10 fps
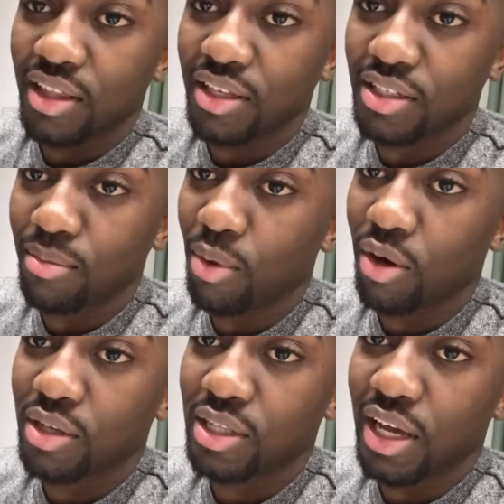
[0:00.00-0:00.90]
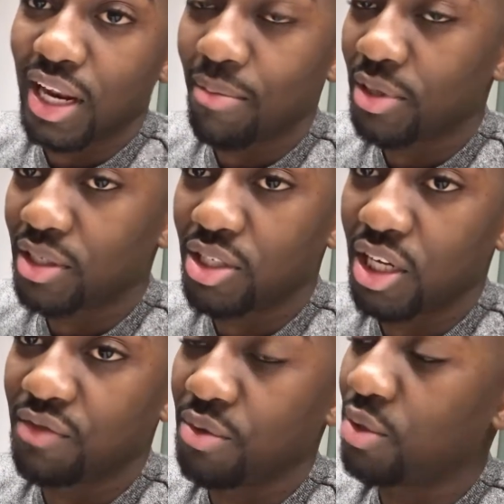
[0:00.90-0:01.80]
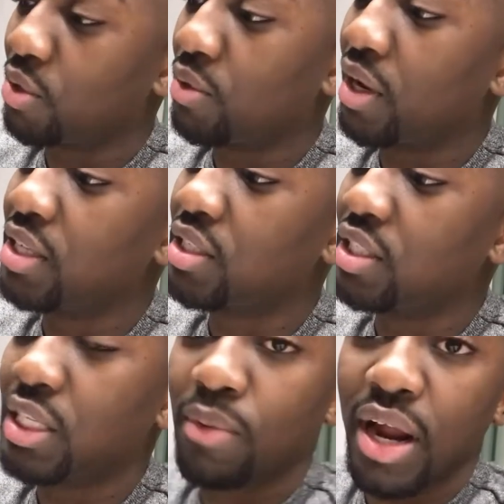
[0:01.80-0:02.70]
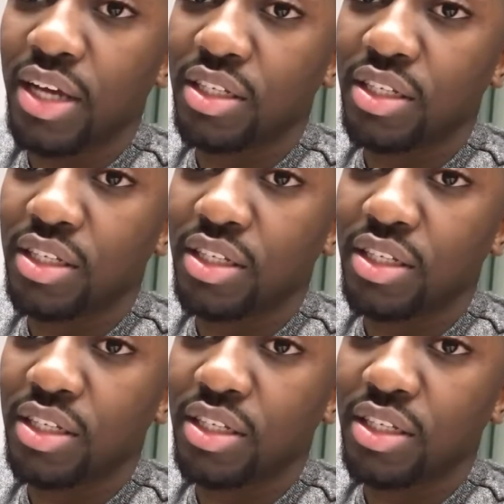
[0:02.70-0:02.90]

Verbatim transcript: This is the box. Like, let me just change view so you guys can see what I